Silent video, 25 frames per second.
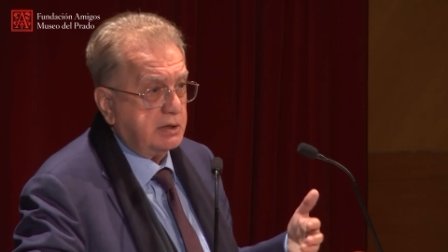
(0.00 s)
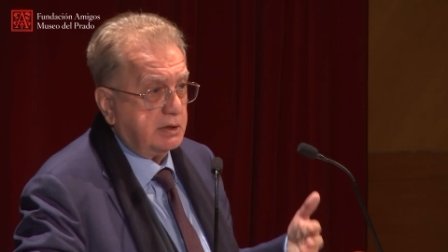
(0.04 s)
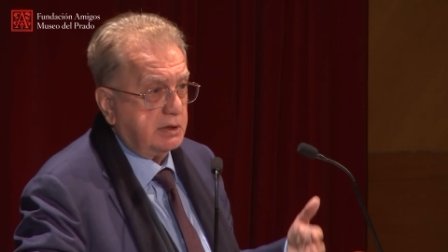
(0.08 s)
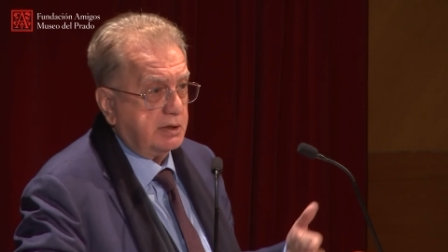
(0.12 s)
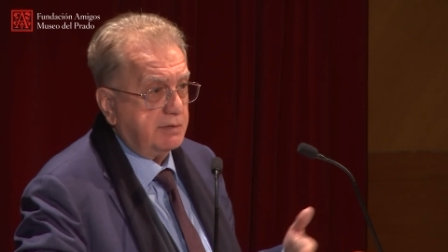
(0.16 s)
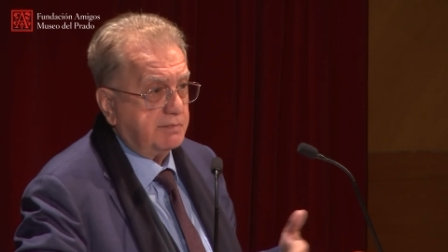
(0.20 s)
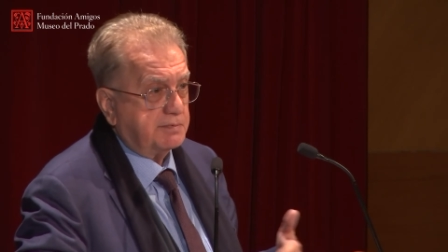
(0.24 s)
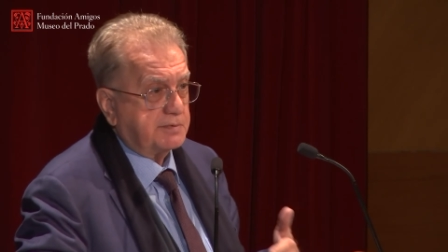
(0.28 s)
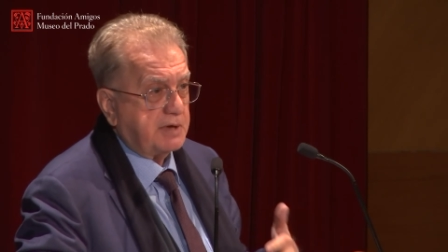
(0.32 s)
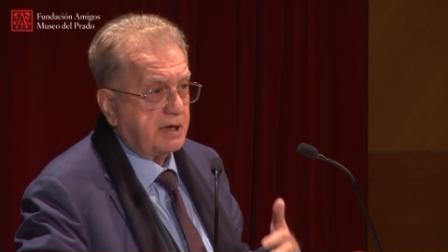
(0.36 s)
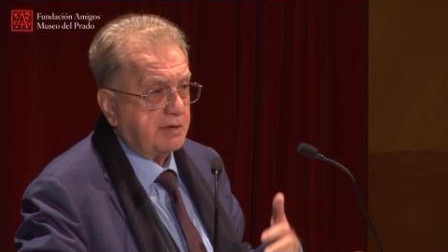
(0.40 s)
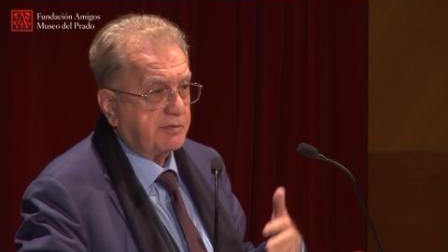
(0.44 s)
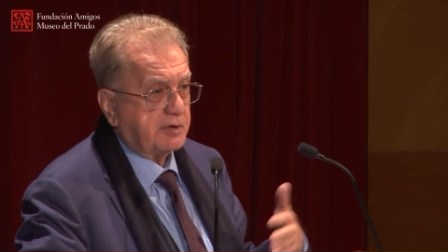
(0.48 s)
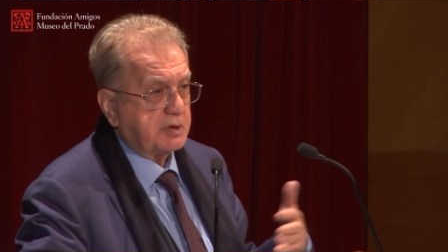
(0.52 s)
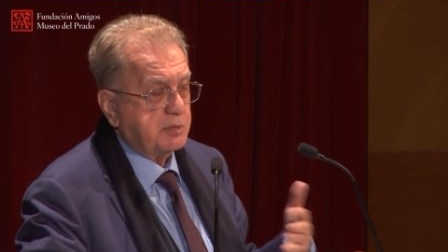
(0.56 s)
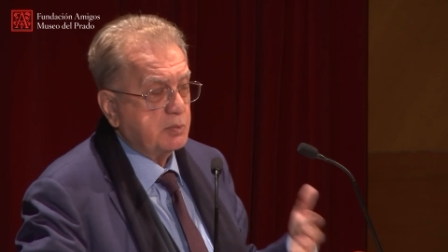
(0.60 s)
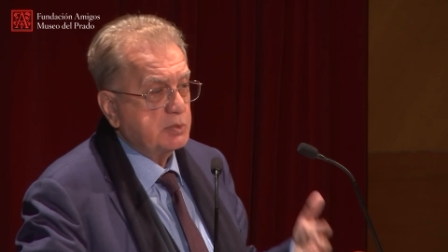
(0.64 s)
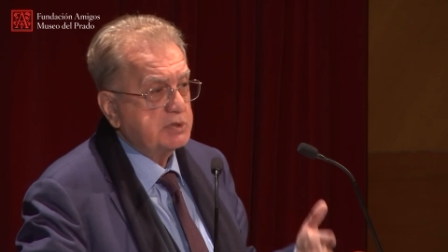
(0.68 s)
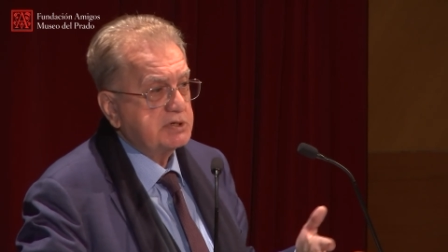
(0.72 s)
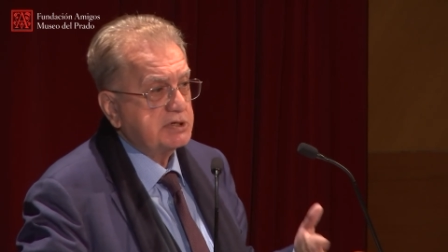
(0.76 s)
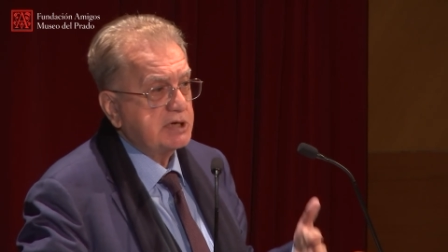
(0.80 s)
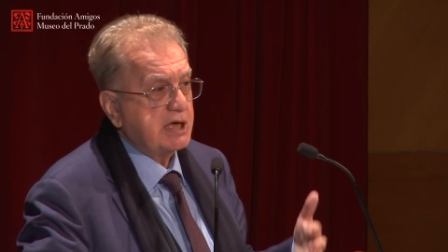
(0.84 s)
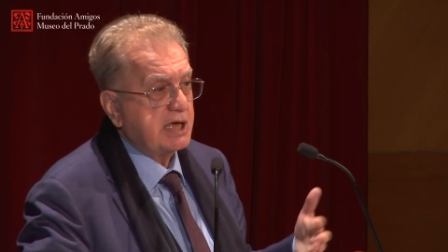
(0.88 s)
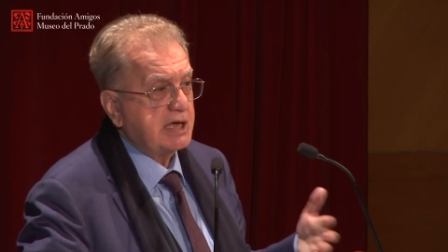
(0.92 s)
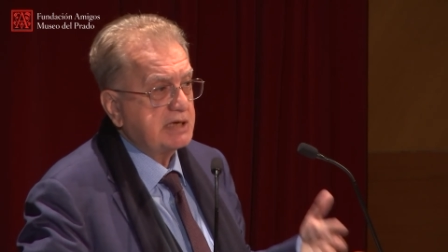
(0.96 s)
If every
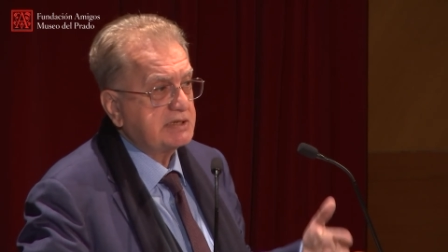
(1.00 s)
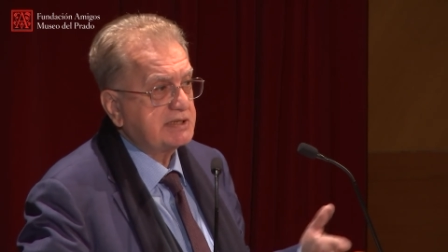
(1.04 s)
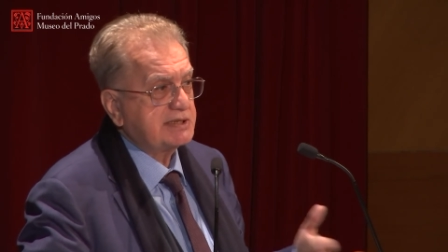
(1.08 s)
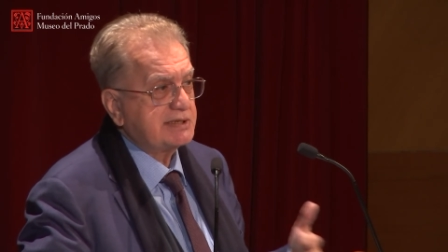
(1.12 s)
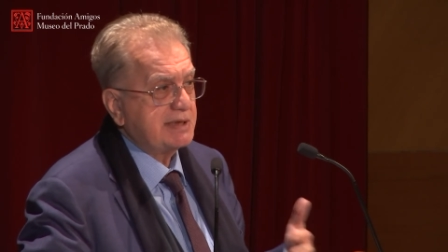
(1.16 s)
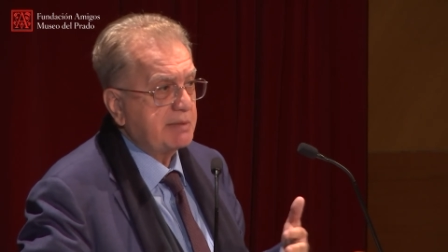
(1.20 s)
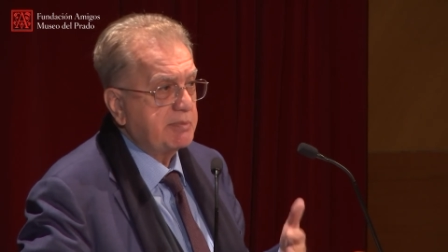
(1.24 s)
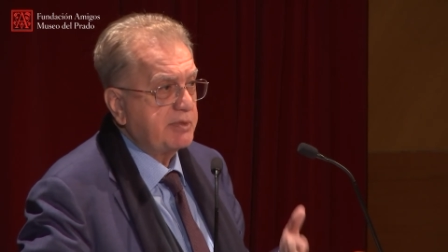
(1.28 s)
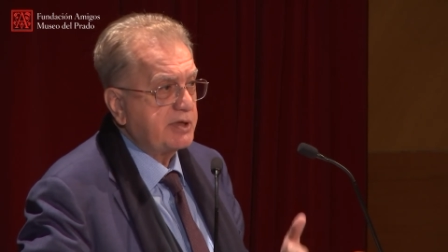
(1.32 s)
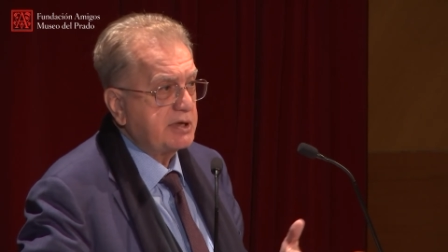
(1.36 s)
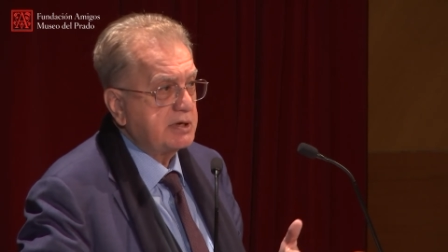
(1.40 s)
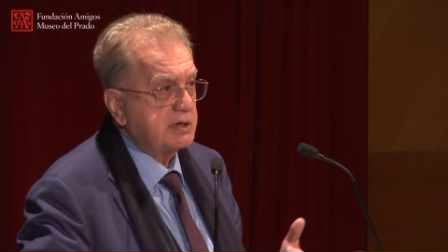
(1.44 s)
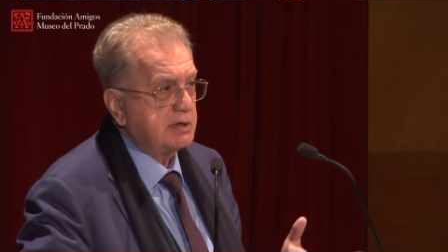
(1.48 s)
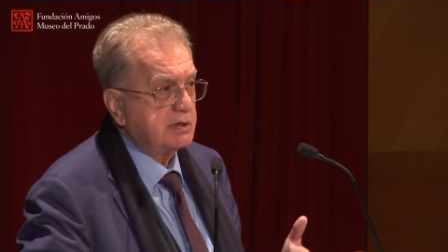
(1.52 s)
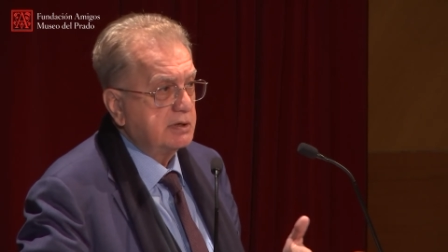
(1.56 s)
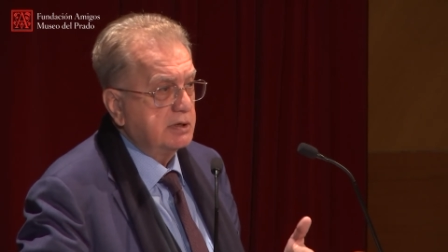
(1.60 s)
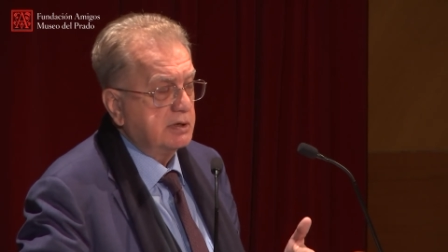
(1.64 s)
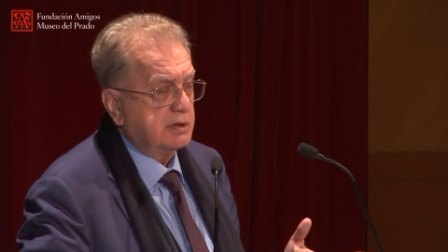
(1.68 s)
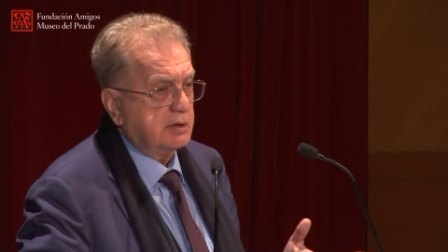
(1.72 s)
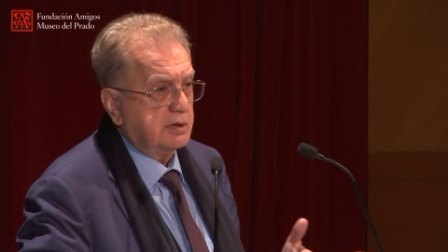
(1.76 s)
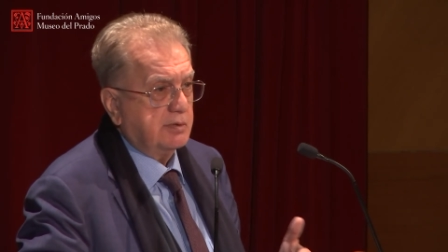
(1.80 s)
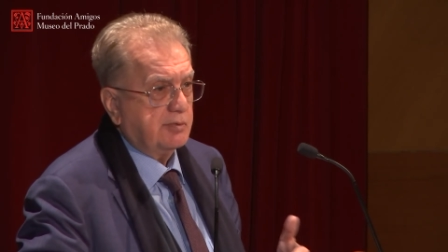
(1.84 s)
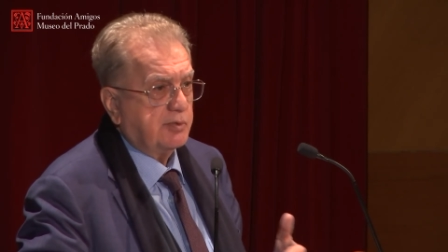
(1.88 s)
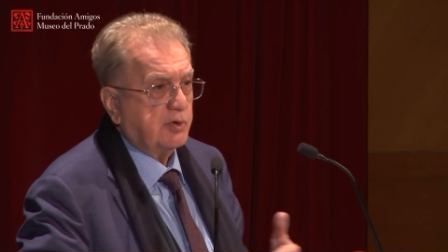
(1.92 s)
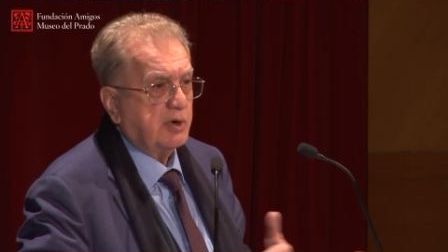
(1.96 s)
museum has something
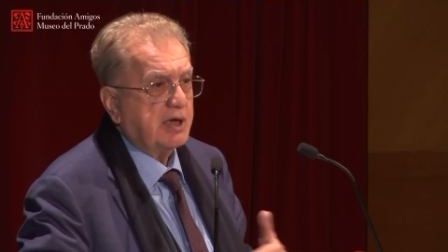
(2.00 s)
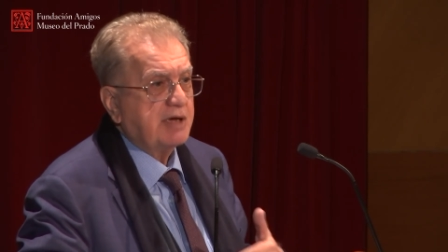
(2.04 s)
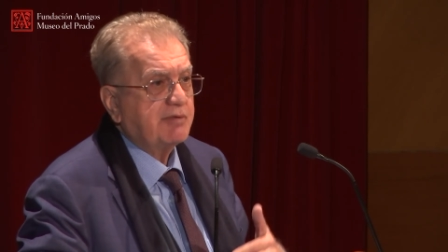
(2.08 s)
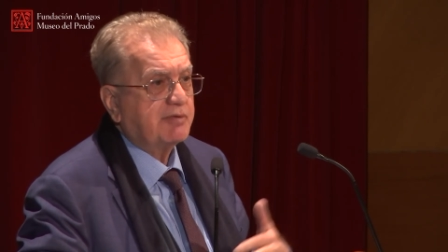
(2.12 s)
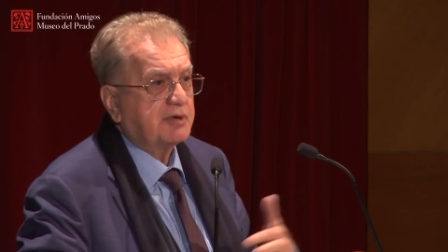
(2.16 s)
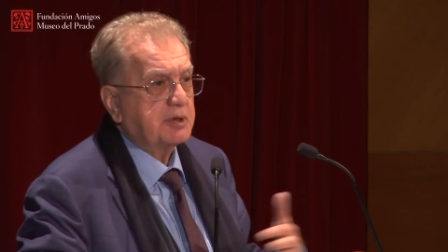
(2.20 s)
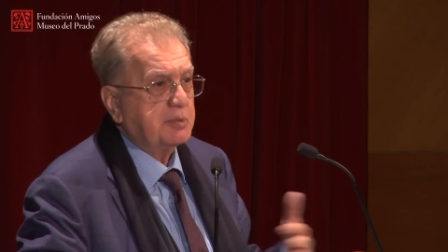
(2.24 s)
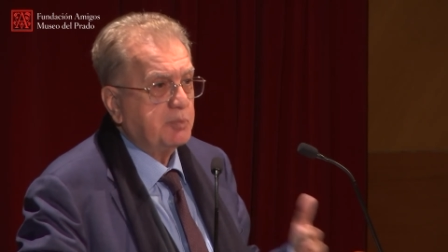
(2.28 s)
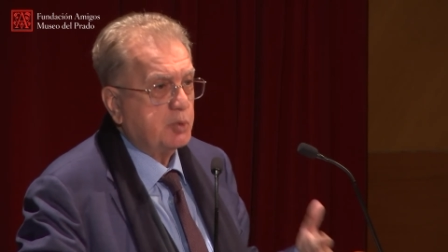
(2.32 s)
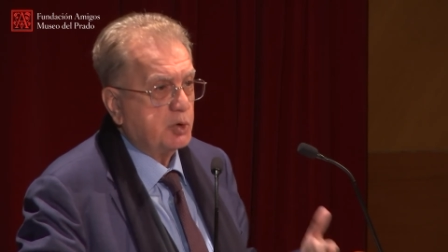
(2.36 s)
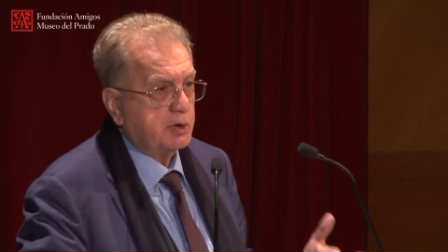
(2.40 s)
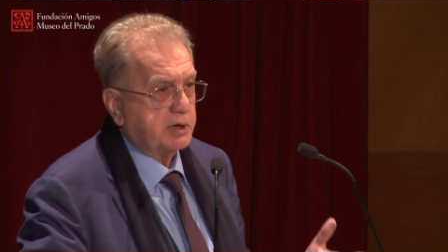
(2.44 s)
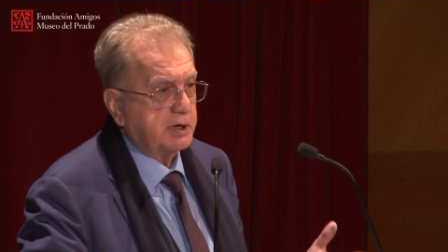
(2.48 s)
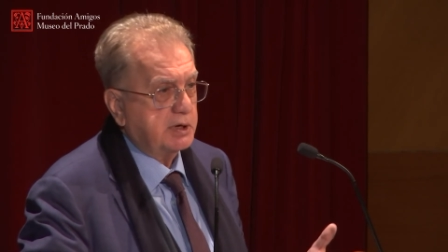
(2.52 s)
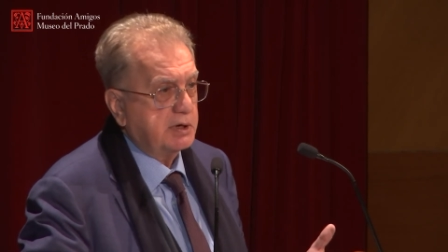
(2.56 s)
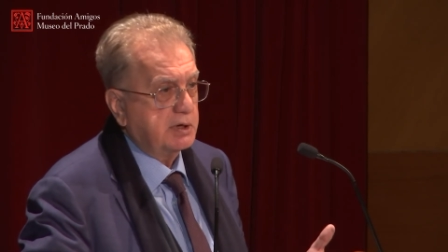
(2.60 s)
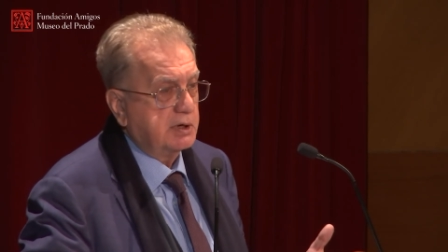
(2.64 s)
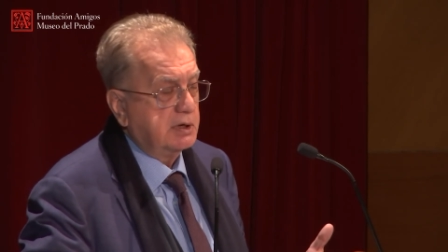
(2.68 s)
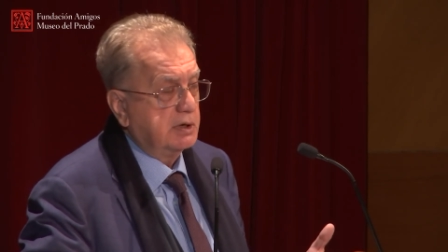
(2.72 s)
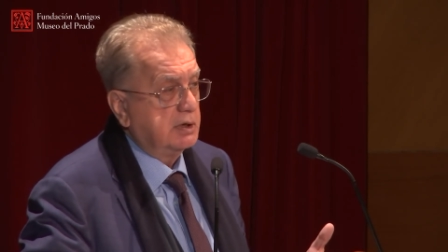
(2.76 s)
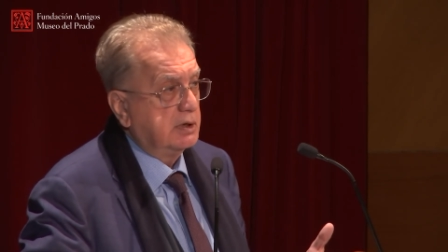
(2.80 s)
for everybody